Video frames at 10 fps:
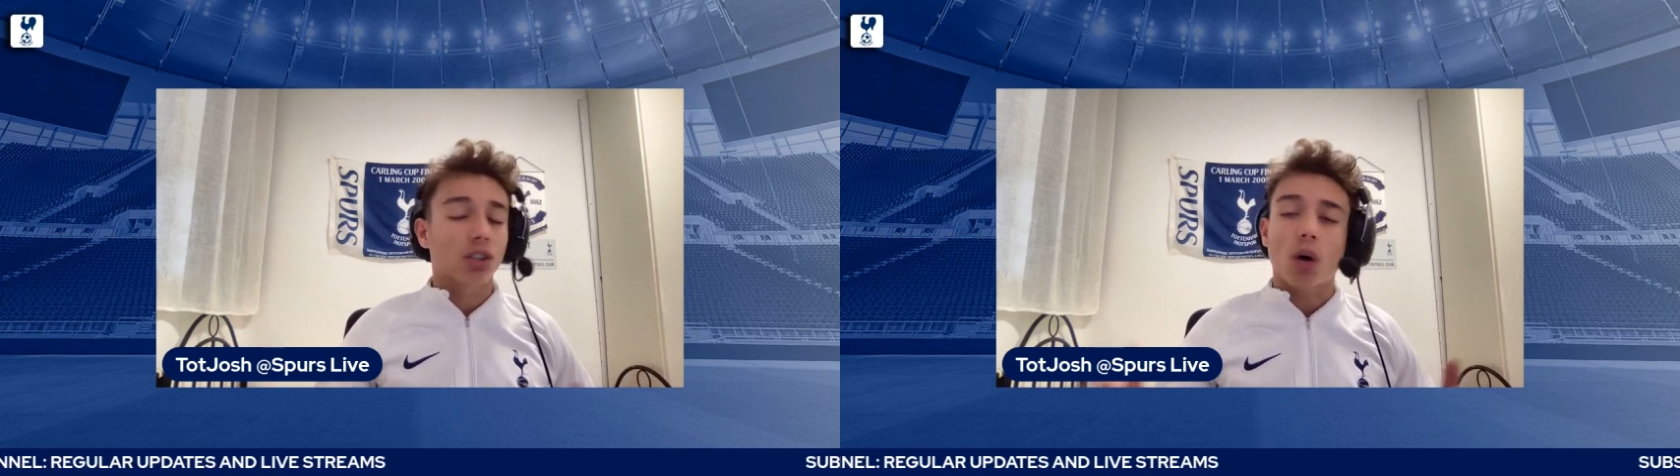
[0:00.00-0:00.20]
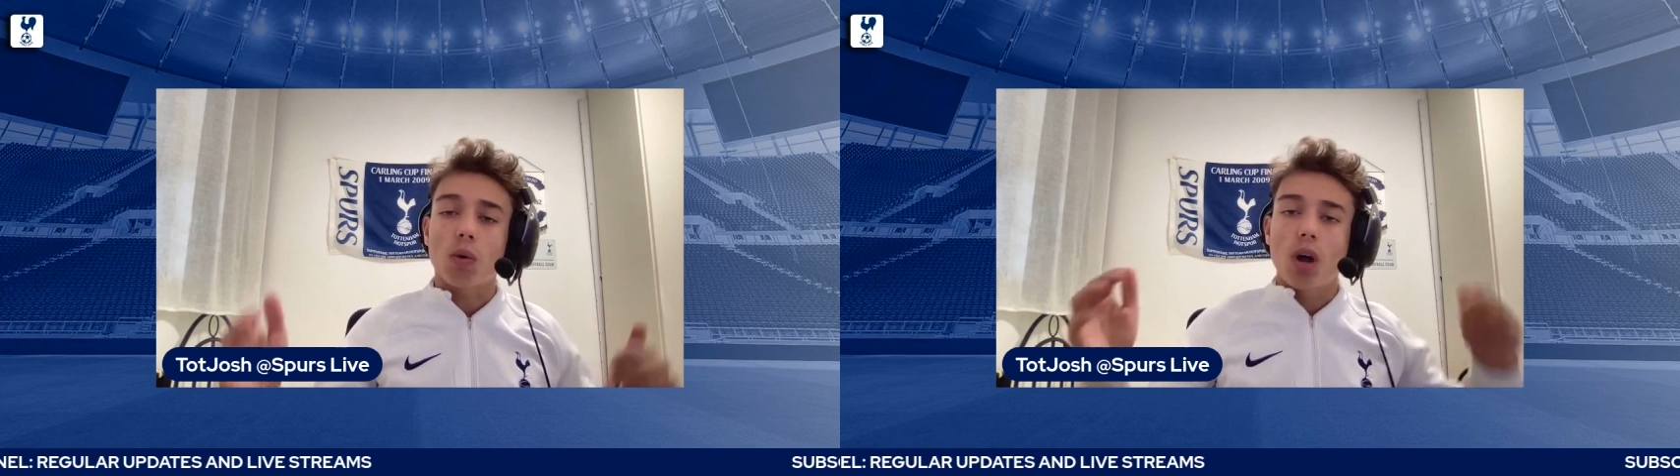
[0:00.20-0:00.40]

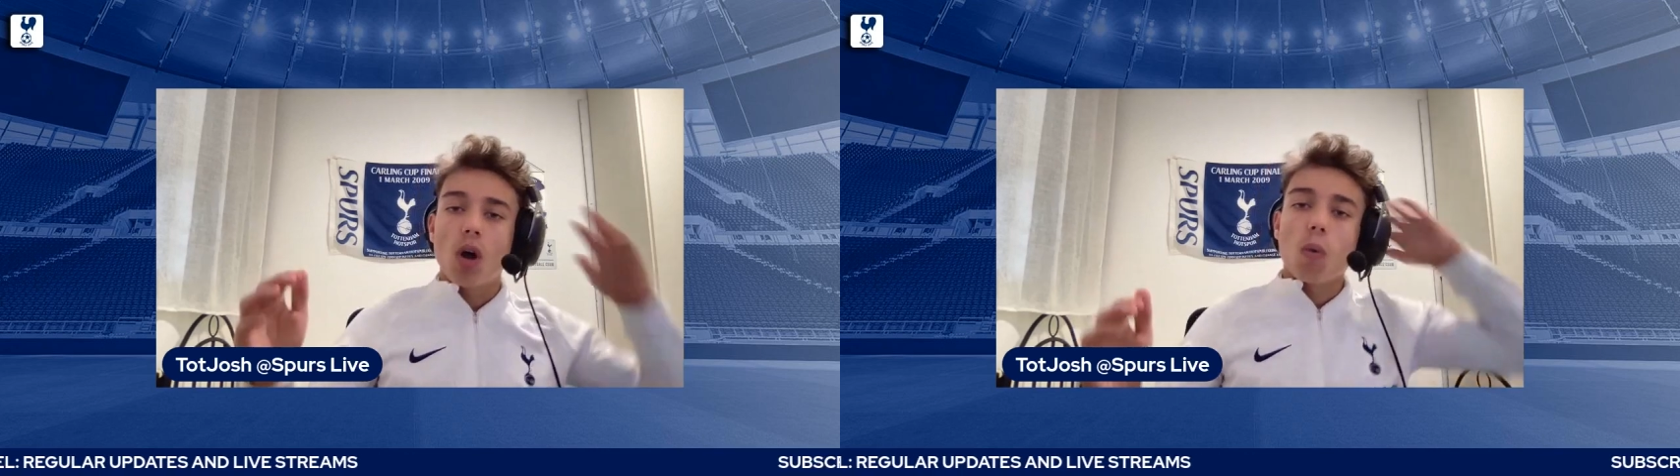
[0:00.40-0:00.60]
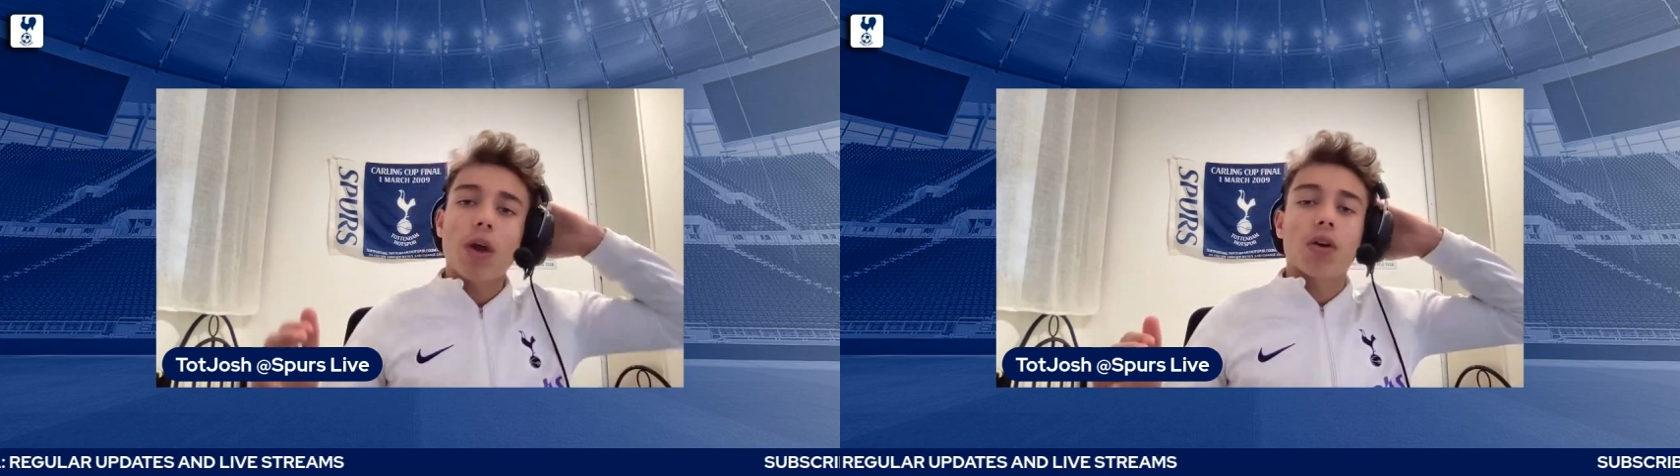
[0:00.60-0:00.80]
So
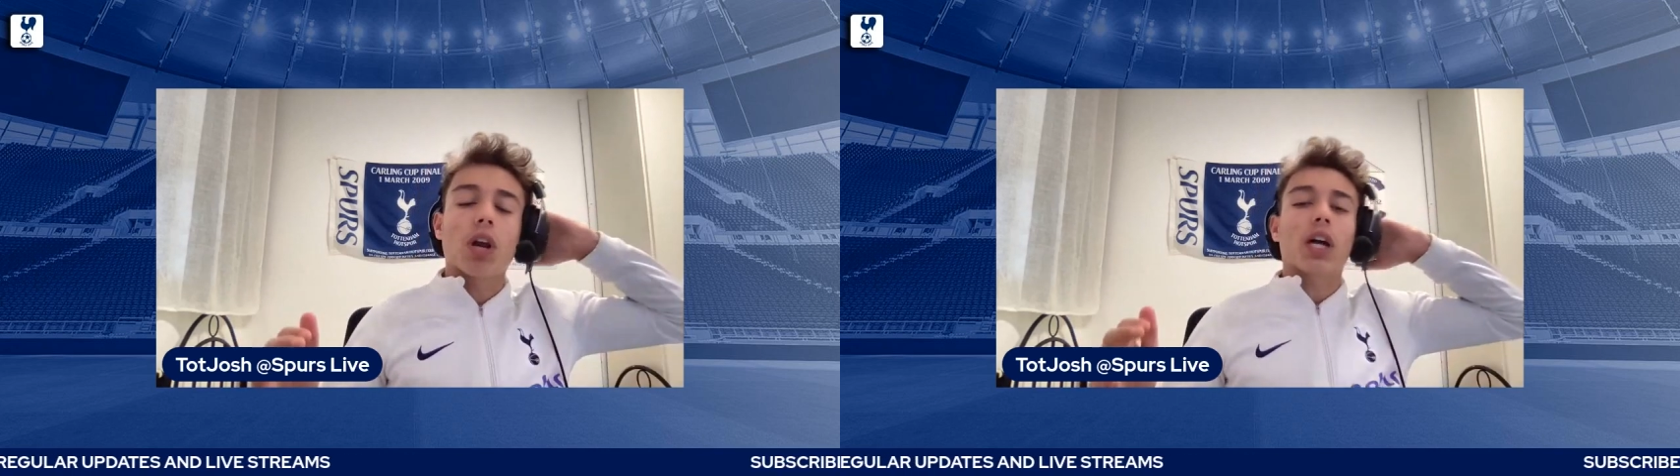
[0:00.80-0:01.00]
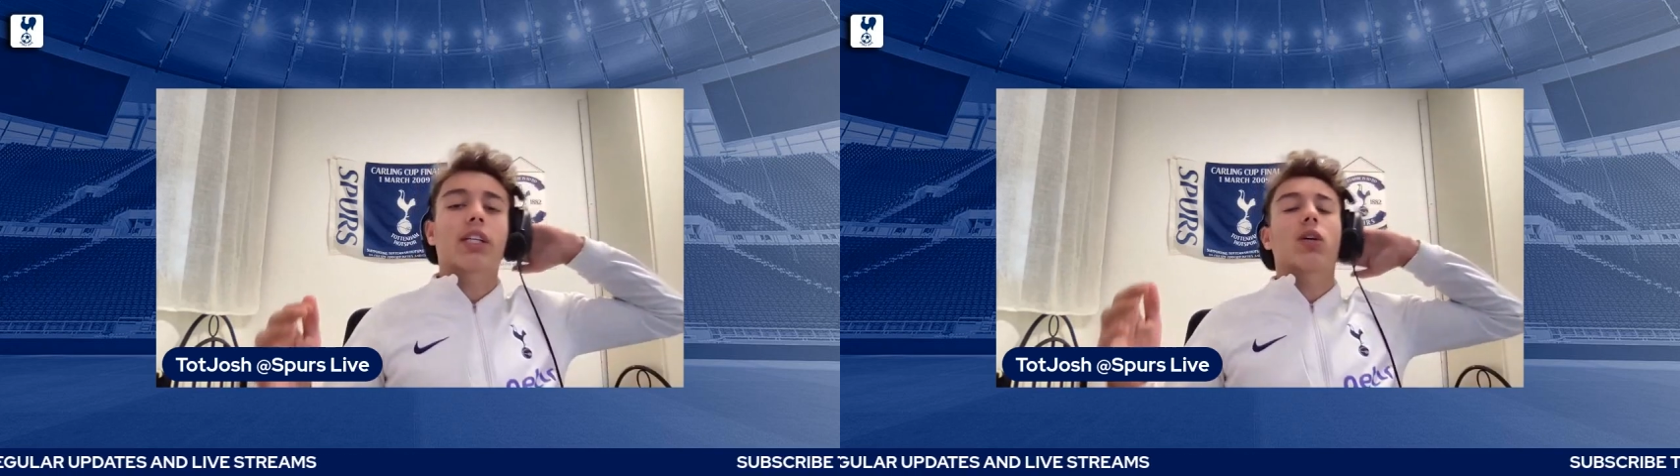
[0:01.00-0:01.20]
whether
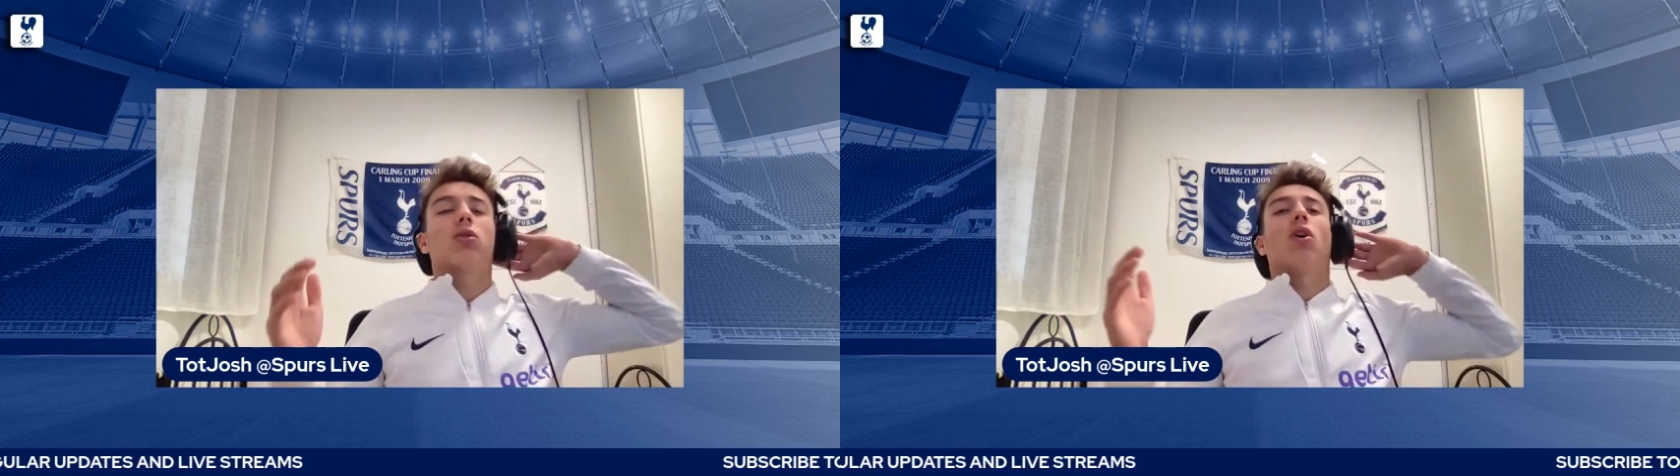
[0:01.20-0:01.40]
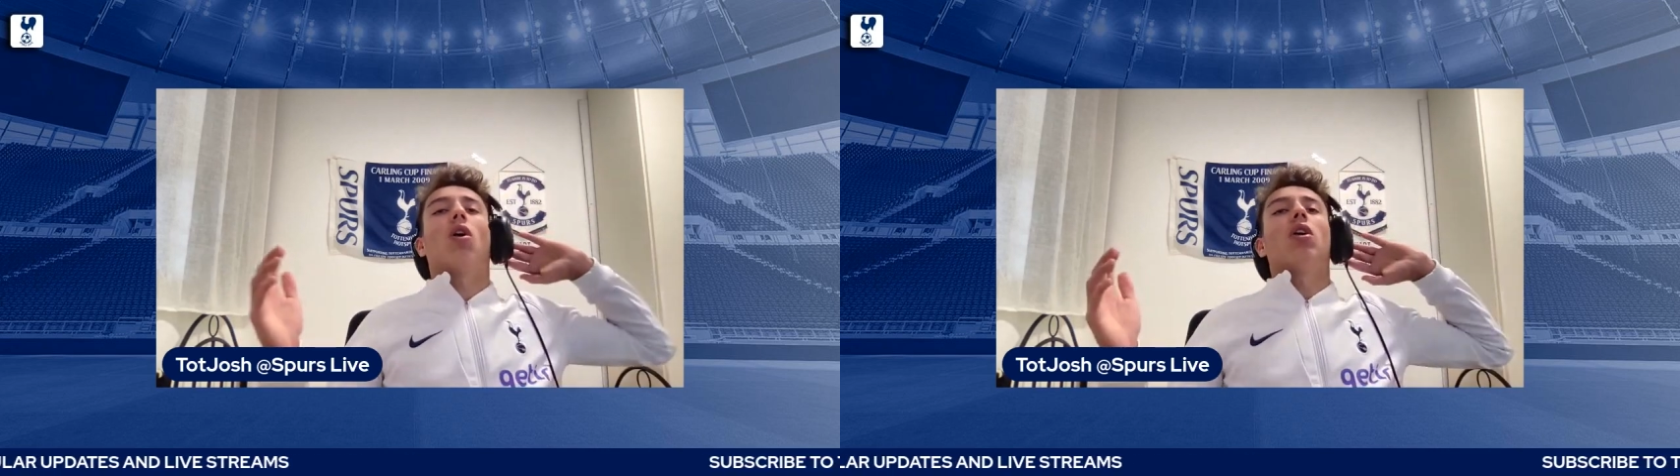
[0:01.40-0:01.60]
you like it
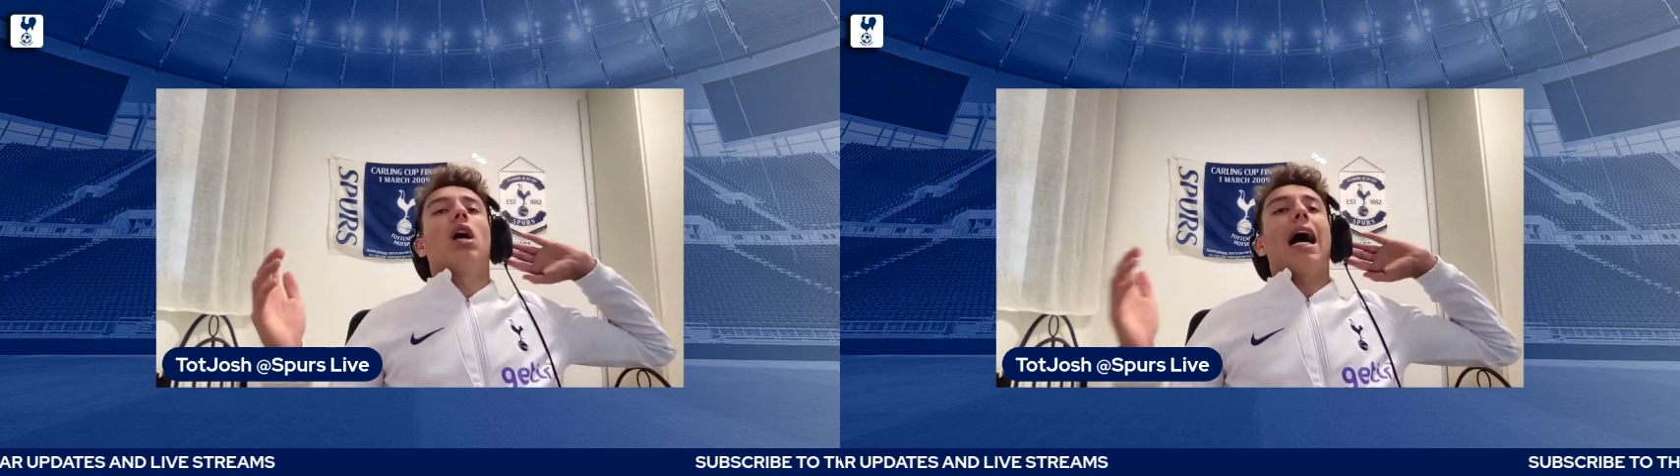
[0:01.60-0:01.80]
or not,